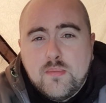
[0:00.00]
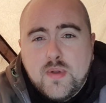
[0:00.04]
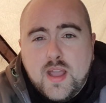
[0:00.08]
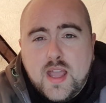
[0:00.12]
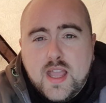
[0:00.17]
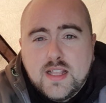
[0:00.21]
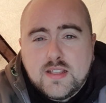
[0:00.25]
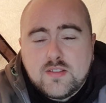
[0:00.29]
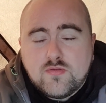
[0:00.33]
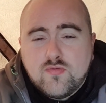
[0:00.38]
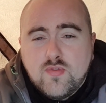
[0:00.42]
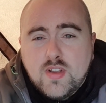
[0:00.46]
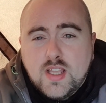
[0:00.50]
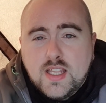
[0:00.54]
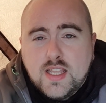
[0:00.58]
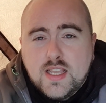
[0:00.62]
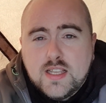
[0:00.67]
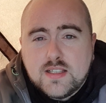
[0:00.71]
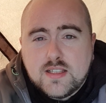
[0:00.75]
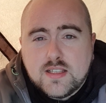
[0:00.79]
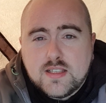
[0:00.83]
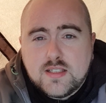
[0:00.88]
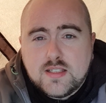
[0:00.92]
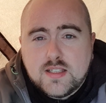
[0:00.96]
it really
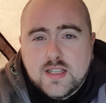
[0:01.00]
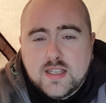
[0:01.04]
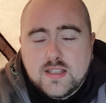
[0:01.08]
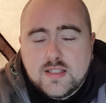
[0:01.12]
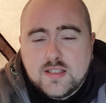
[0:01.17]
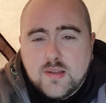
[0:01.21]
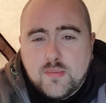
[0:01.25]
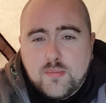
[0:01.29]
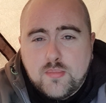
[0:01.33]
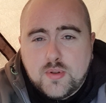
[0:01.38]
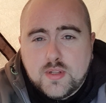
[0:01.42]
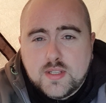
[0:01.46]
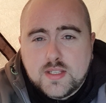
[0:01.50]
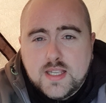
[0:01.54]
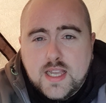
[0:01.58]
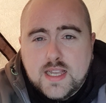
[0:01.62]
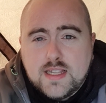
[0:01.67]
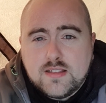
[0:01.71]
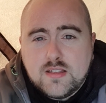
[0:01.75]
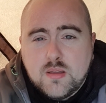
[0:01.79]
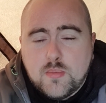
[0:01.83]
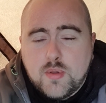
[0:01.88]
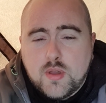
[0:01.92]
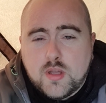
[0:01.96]
is as simple as
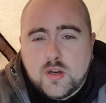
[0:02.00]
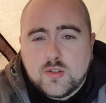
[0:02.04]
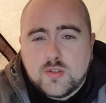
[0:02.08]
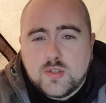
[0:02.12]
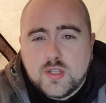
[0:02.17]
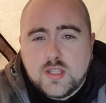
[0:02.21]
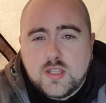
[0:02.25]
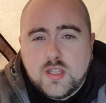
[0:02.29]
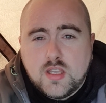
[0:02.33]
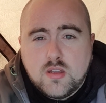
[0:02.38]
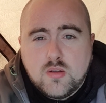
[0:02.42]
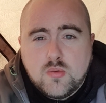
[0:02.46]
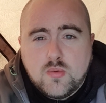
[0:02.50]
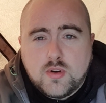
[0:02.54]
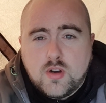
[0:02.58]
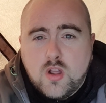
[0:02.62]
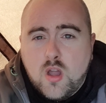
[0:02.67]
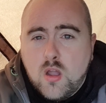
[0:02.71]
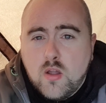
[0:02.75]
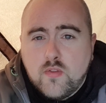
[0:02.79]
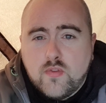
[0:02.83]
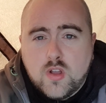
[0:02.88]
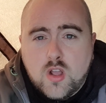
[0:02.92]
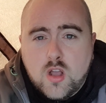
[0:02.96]
that, to be honest with you. We're not
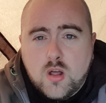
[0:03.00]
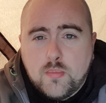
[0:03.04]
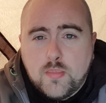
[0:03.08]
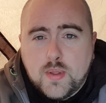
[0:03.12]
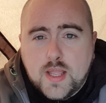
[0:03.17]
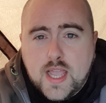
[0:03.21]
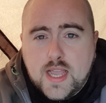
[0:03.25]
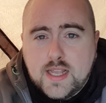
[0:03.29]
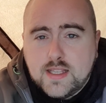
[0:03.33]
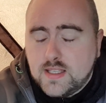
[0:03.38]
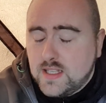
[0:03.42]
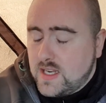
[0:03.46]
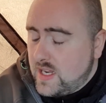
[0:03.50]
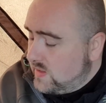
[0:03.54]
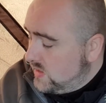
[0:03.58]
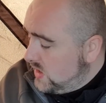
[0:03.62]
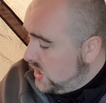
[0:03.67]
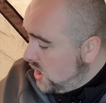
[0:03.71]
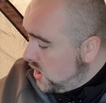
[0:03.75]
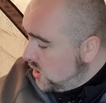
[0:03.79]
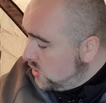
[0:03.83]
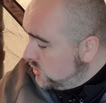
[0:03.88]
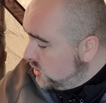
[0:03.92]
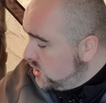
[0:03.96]
overcomplicating it.
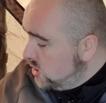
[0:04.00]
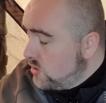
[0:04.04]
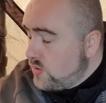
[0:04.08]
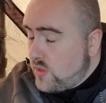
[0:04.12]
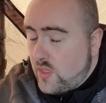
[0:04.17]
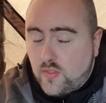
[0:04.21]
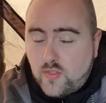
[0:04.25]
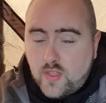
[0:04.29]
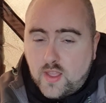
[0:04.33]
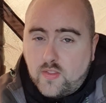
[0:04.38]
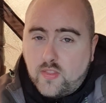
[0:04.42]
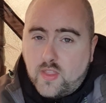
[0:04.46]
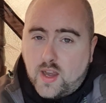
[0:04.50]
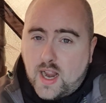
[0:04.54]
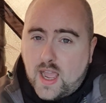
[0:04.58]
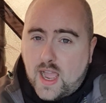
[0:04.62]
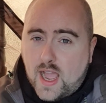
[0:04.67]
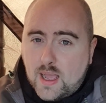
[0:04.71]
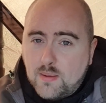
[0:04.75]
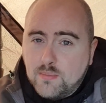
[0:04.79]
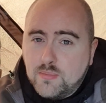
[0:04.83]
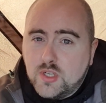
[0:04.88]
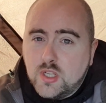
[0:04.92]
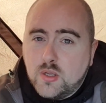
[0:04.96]
The only other thing that I
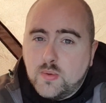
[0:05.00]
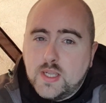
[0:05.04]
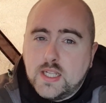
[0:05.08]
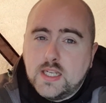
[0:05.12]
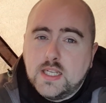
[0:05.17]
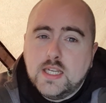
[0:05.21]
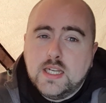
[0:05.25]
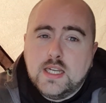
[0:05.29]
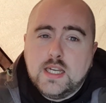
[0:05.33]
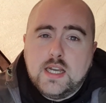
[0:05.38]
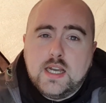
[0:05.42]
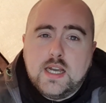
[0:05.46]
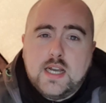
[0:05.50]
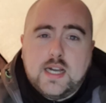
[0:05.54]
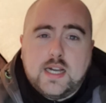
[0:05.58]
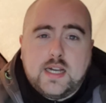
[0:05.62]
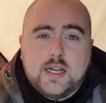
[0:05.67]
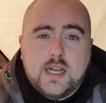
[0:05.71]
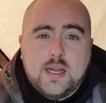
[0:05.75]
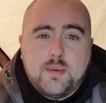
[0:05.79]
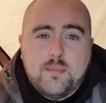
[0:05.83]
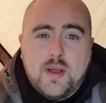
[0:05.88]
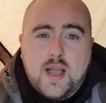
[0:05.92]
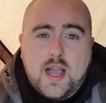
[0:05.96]
am doing,
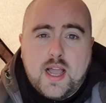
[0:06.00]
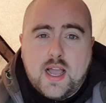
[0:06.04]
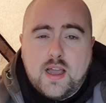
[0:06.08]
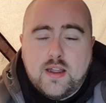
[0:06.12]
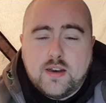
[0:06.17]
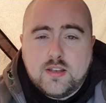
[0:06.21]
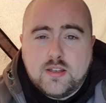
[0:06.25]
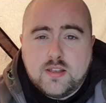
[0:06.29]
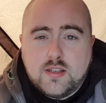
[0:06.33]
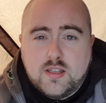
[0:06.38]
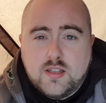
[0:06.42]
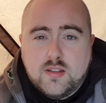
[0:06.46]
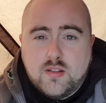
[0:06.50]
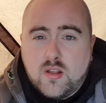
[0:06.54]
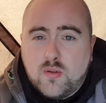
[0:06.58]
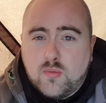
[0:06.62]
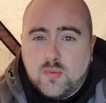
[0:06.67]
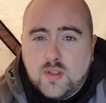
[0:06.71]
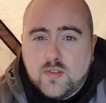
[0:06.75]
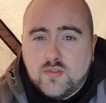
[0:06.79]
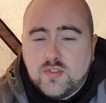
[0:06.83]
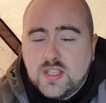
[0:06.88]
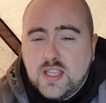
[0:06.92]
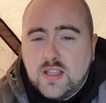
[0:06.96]
and you know,
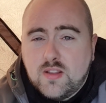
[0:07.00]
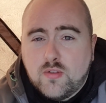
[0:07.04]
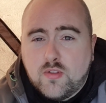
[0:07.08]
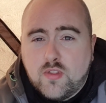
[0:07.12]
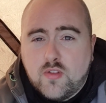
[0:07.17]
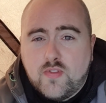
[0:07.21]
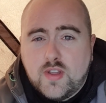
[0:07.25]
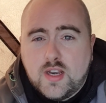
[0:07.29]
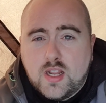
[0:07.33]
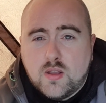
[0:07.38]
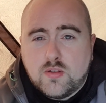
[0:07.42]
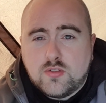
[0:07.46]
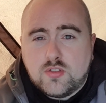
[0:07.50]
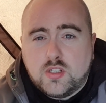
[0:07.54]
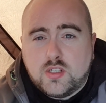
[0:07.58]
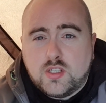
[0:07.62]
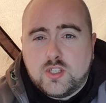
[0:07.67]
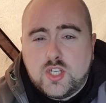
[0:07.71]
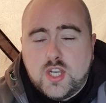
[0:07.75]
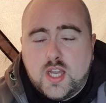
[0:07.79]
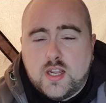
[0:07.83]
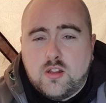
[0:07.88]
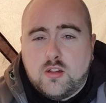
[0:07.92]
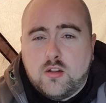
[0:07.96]
we've seen other videos on the
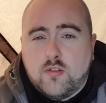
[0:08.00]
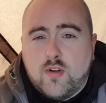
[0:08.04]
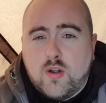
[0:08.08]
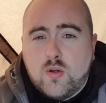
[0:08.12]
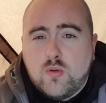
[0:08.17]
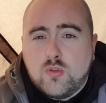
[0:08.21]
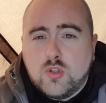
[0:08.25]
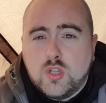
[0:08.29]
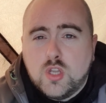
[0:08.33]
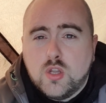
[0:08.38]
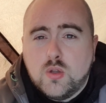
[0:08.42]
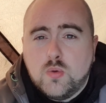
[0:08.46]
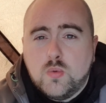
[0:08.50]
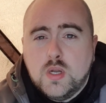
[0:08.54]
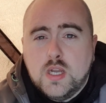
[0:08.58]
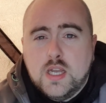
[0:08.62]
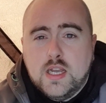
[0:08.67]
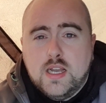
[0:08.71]
channel around goo,